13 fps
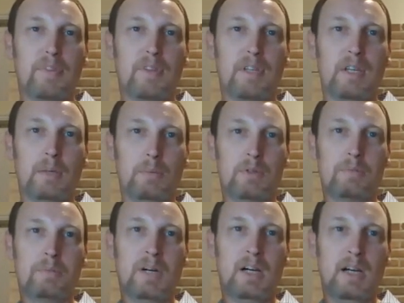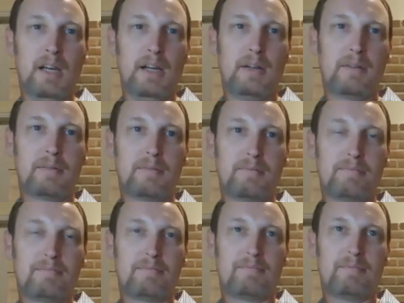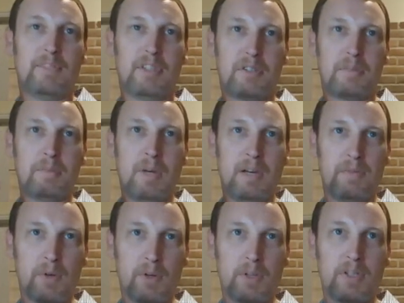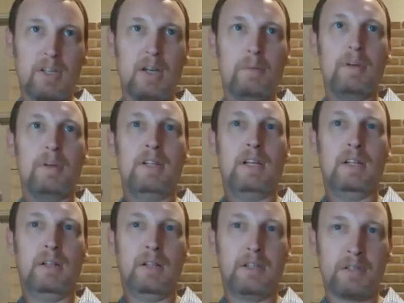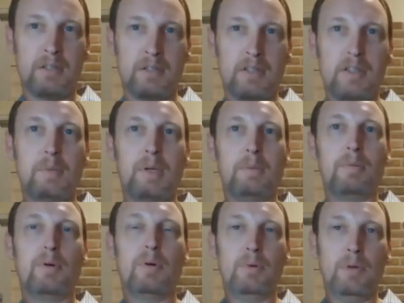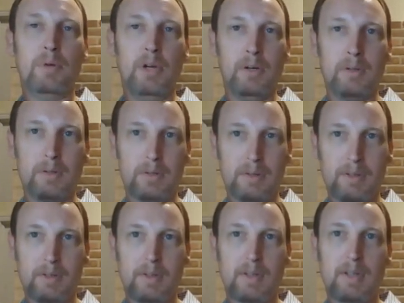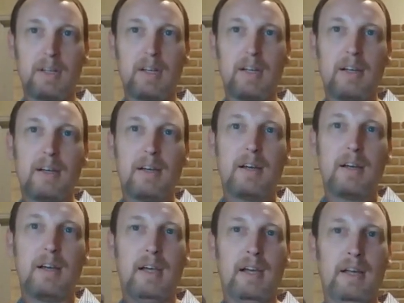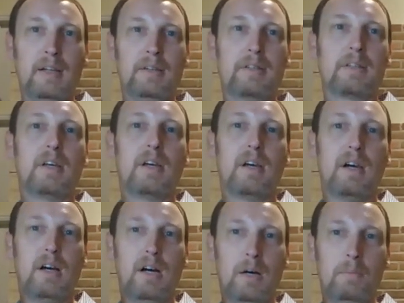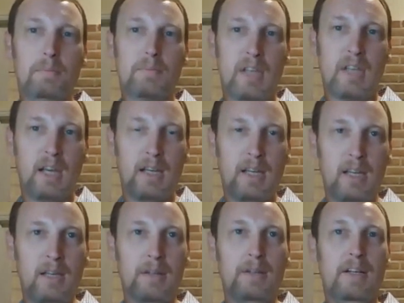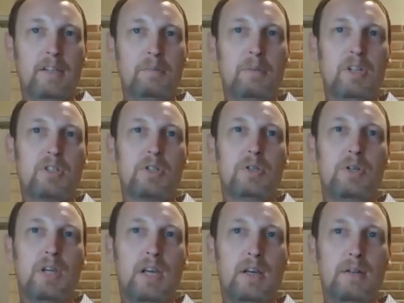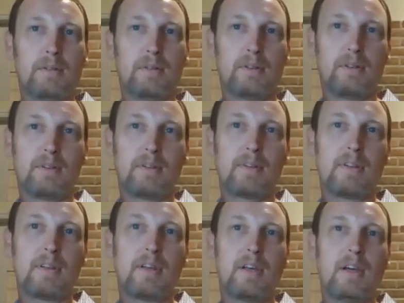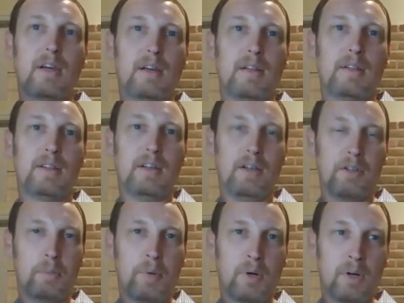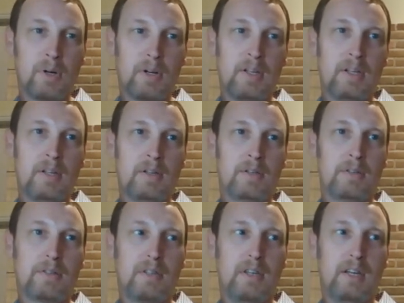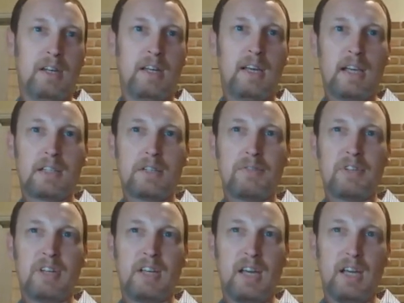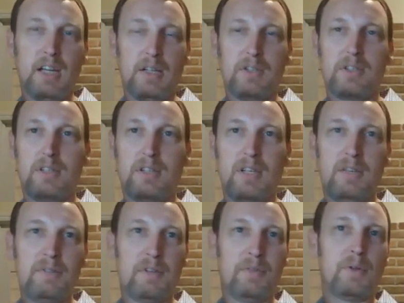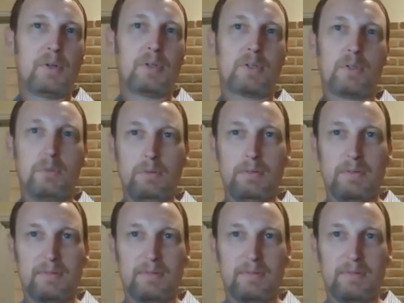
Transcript: it was this is my first step, and then listen to the people who know and take in as much as you can. The other part is getting active and engaged, even if you're a student.